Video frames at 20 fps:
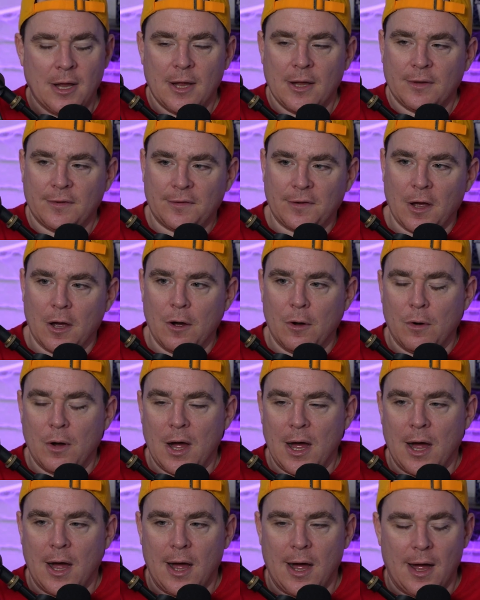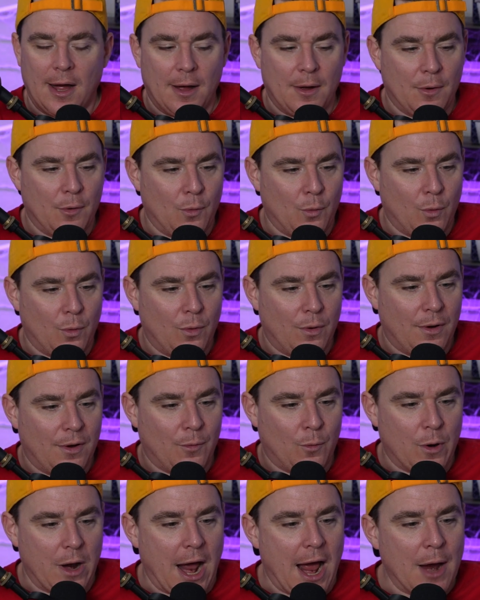So
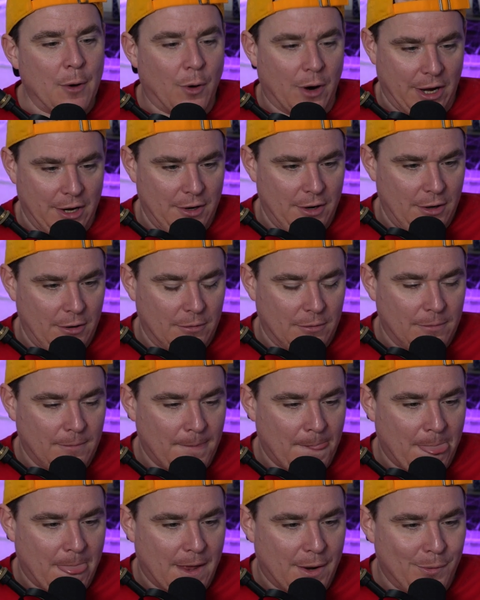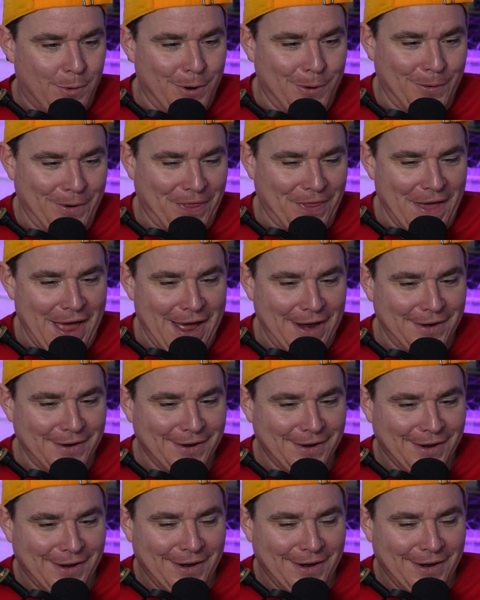what I want to do with that